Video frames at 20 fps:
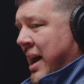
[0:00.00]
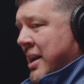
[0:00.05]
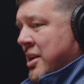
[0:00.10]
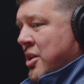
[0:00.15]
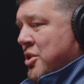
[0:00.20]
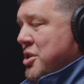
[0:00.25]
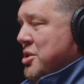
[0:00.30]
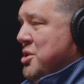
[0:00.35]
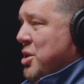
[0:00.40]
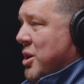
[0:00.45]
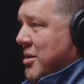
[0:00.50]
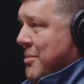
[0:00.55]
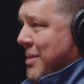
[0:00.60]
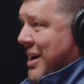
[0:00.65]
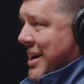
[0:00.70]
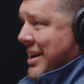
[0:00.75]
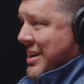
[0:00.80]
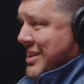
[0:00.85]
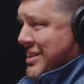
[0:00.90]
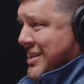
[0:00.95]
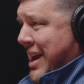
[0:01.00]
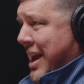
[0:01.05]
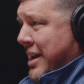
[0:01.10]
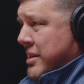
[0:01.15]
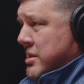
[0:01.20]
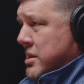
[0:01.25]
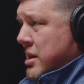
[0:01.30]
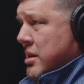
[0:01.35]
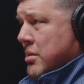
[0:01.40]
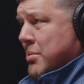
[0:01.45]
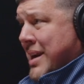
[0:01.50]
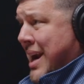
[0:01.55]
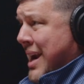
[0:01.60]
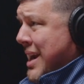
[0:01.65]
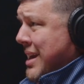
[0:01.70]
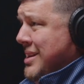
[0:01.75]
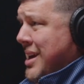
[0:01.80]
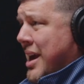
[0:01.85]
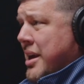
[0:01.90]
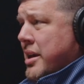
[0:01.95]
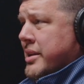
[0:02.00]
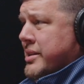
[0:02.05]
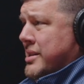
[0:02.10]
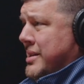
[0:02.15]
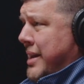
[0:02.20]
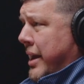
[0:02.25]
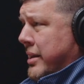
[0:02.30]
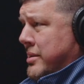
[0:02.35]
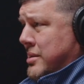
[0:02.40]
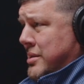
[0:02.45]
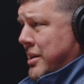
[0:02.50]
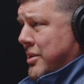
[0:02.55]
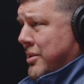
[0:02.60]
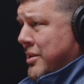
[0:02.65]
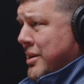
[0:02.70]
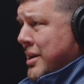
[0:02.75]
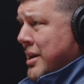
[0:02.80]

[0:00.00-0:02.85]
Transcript: I know you told everybody to stand still, but I didn't tell you to stand still.